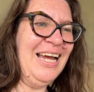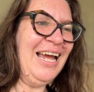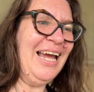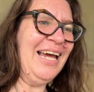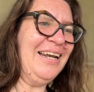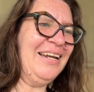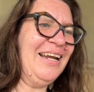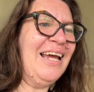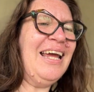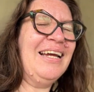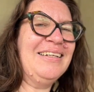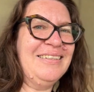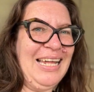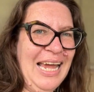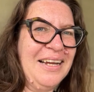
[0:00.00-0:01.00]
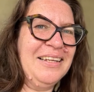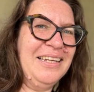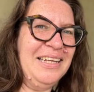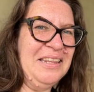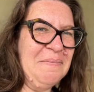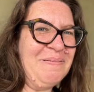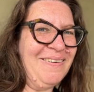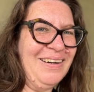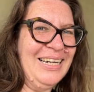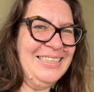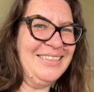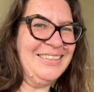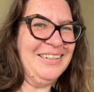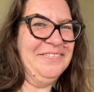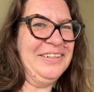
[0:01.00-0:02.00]
at exactly the
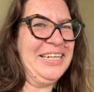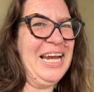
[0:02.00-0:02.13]
price of a